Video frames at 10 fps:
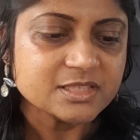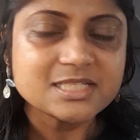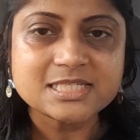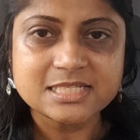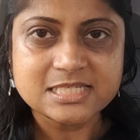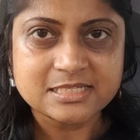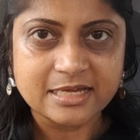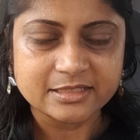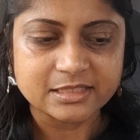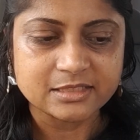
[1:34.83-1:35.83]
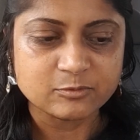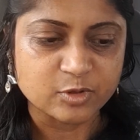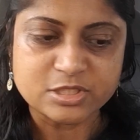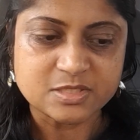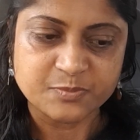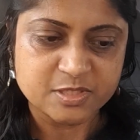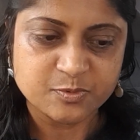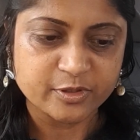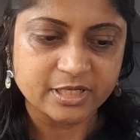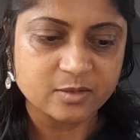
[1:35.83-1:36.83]
Cincinnati versus
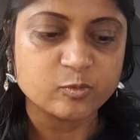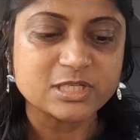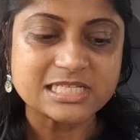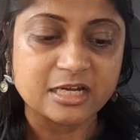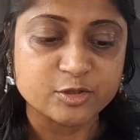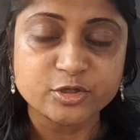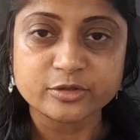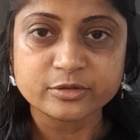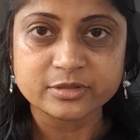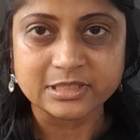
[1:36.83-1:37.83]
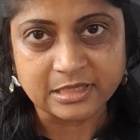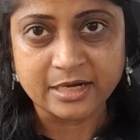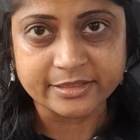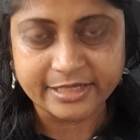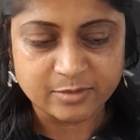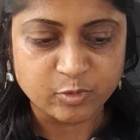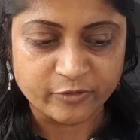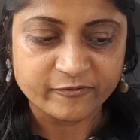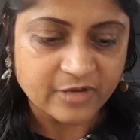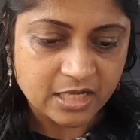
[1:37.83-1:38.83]
Pittsburgh game was under the line
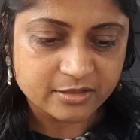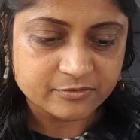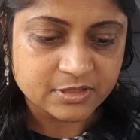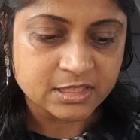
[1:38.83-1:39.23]
8.5.